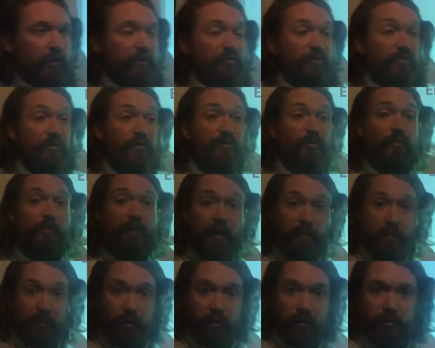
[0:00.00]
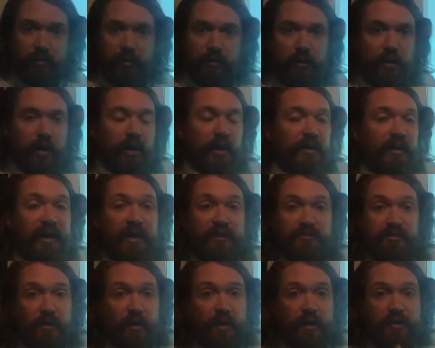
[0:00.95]
So if you remember,
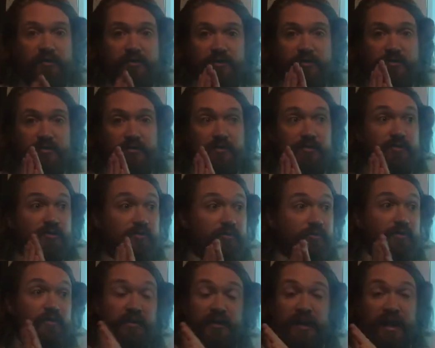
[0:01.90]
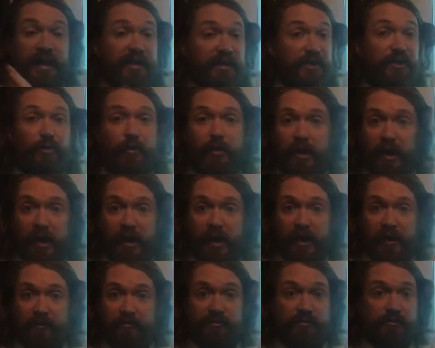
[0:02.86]
electrons, like you and
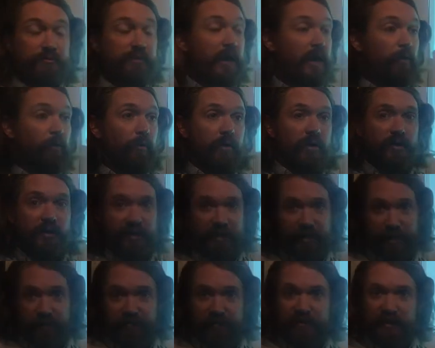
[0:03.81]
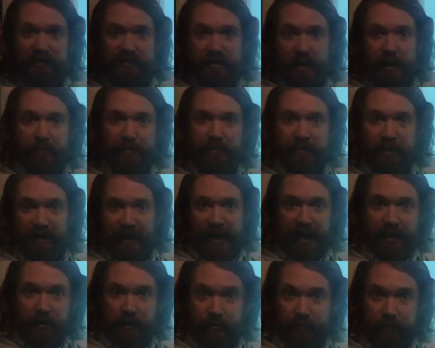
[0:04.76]
I, do not want to live at the top of the
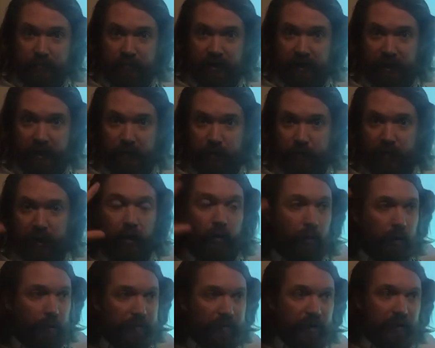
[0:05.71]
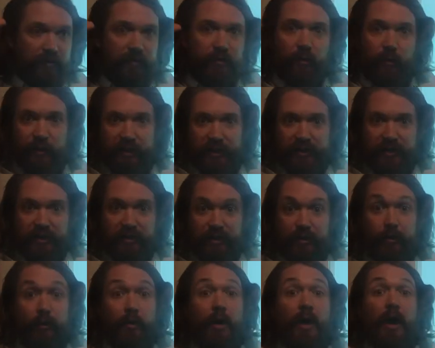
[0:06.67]
ladder. Okay, we go up there, do what we need to
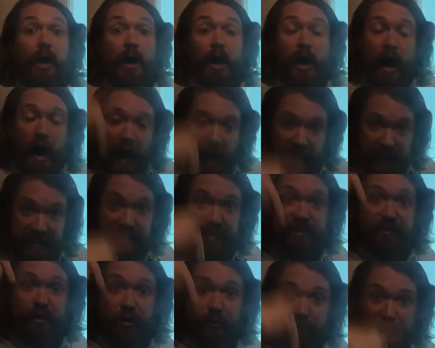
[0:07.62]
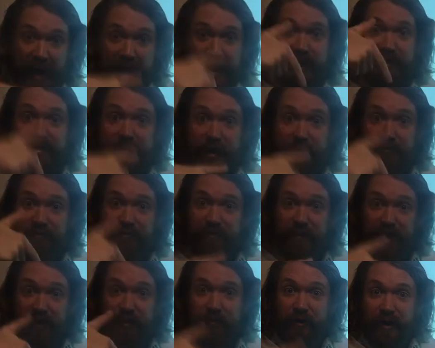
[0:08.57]
do. I need to go back down to
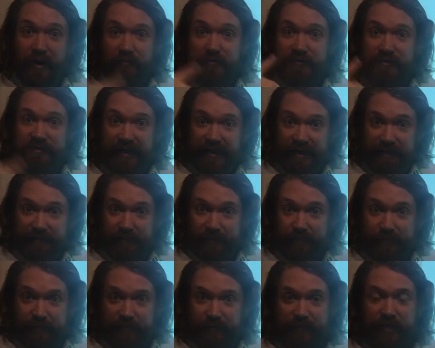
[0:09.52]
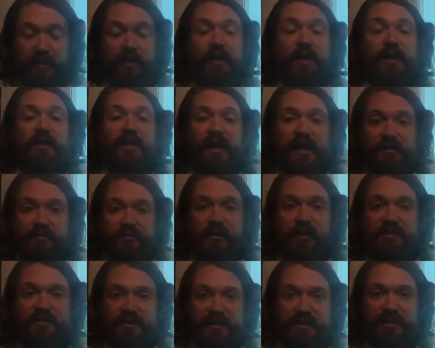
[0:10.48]
my ground state.
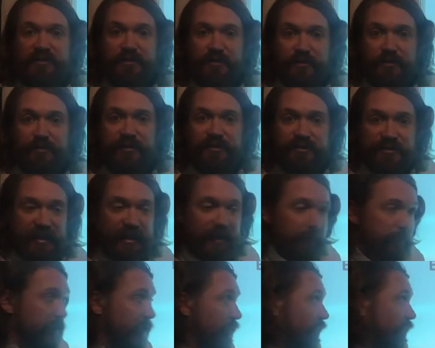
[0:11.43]
Electrons need to do the same.